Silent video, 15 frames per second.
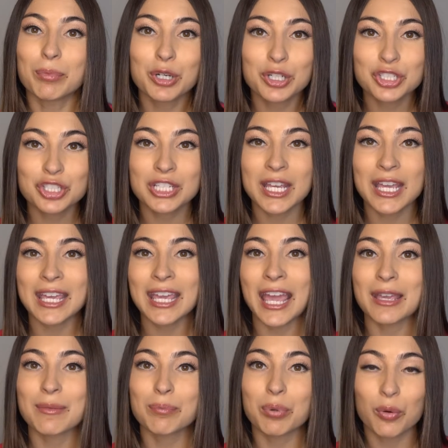push day,
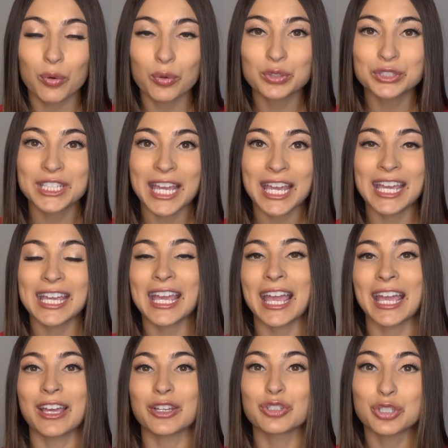a pull day,
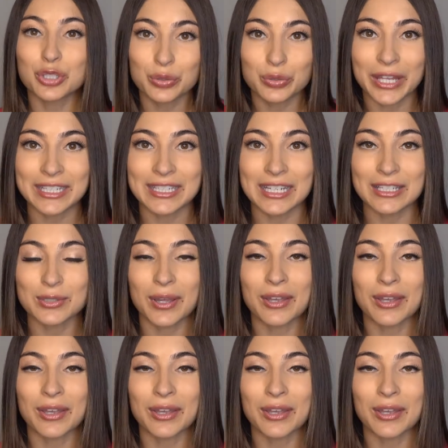and 2 leg days.